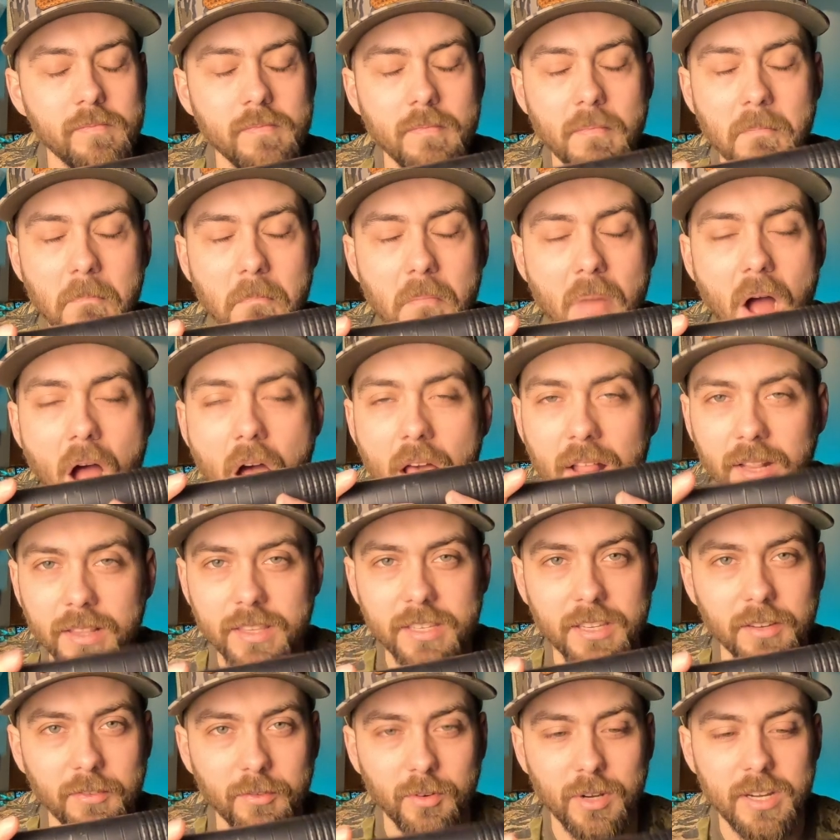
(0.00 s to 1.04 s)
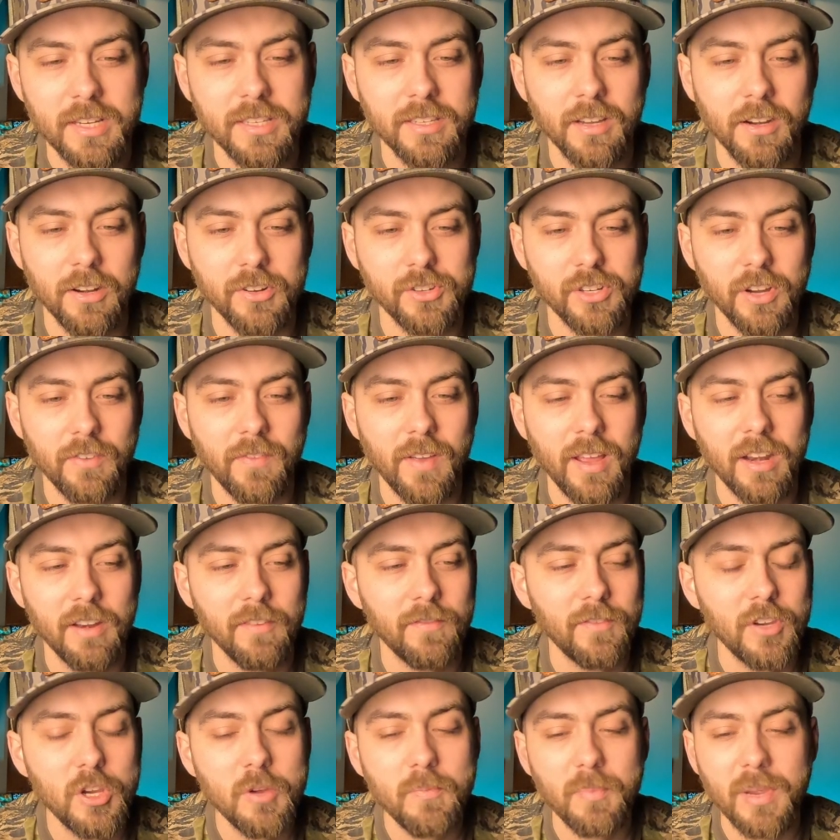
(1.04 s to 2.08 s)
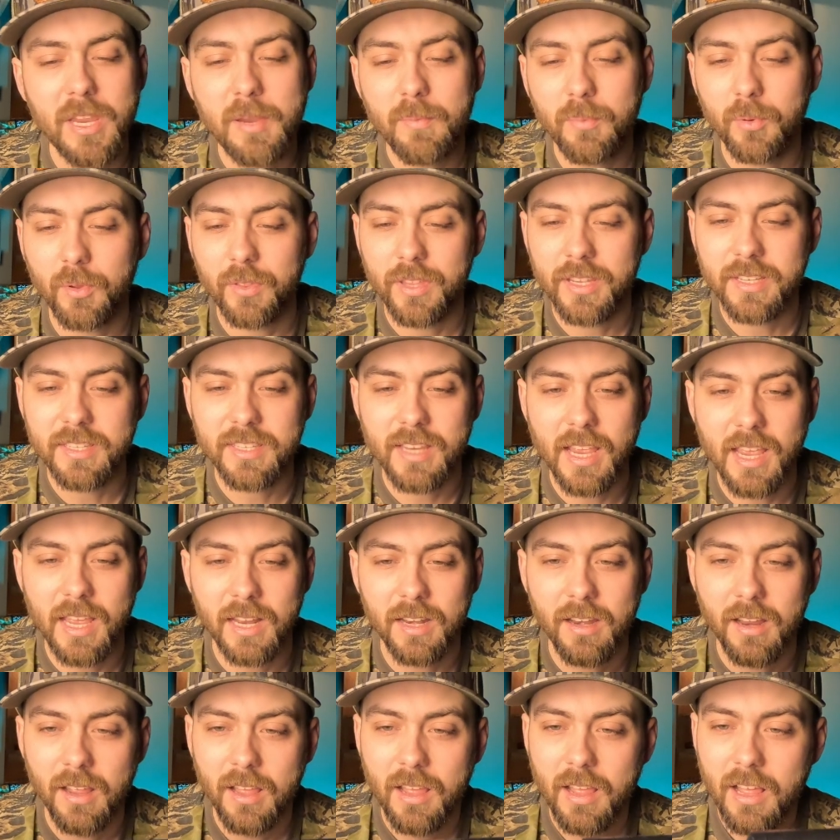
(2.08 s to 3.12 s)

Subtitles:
months of research, I found a few people that said